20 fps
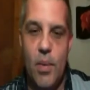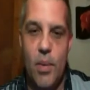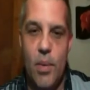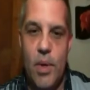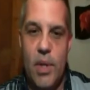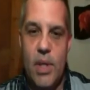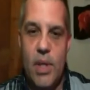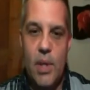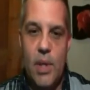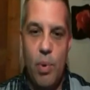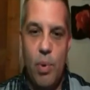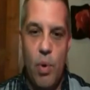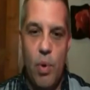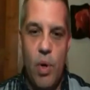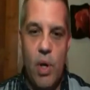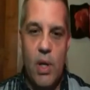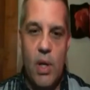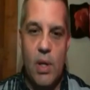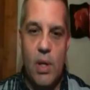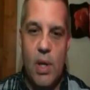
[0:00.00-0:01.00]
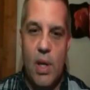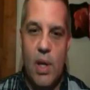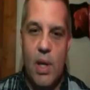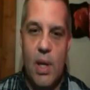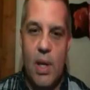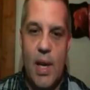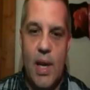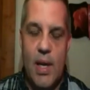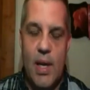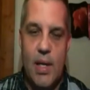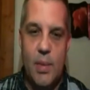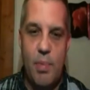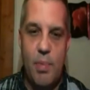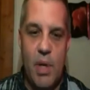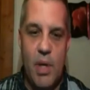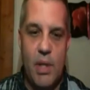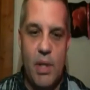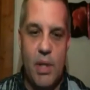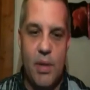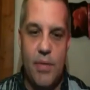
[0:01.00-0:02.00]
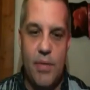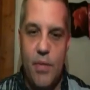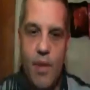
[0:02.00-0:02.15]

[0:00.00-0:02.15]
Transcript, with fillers: while we're at this point, uh, I expect